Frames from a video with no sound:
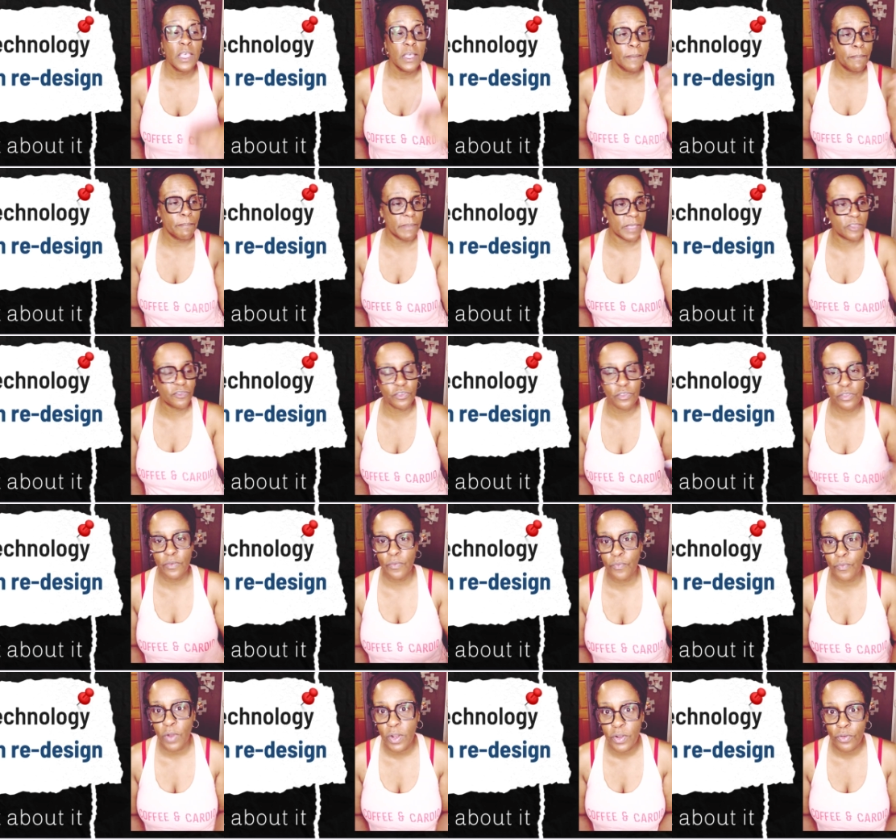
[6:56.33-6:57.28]
Measured the
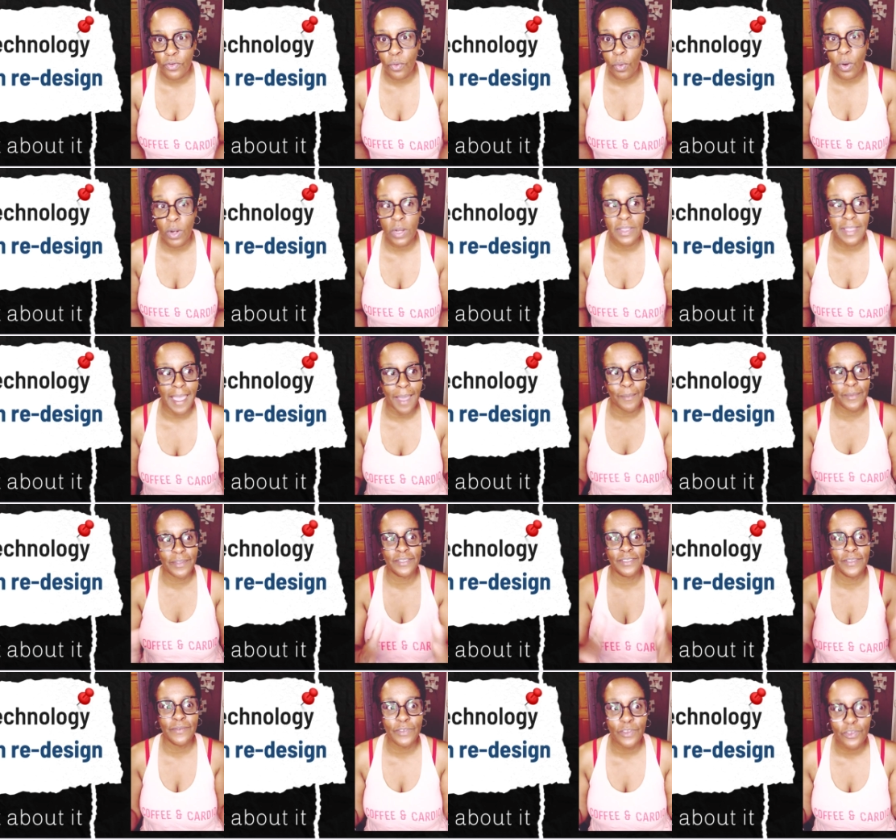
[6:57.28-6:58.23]
front door, that was
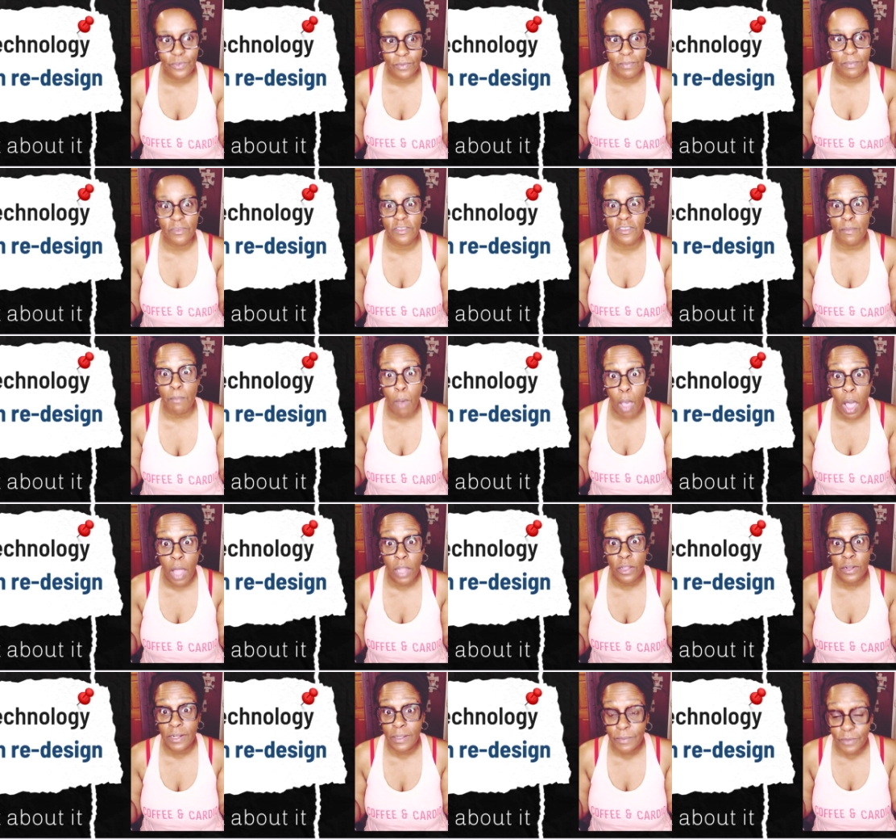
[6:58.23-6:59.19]
even
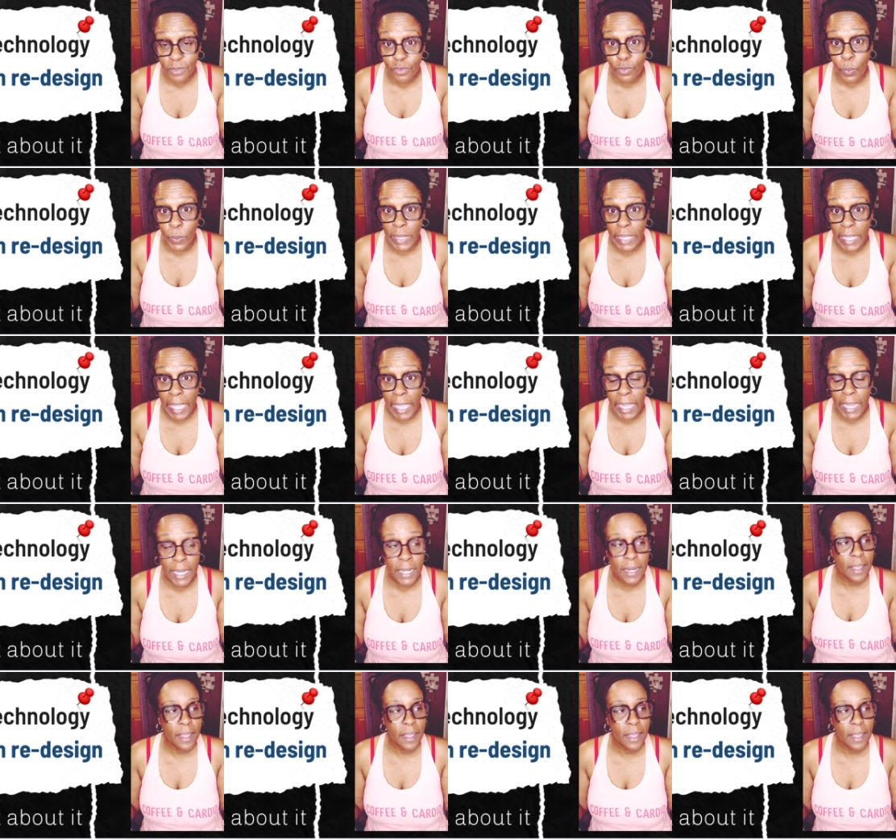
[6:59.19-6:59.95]
smaller, that was 28.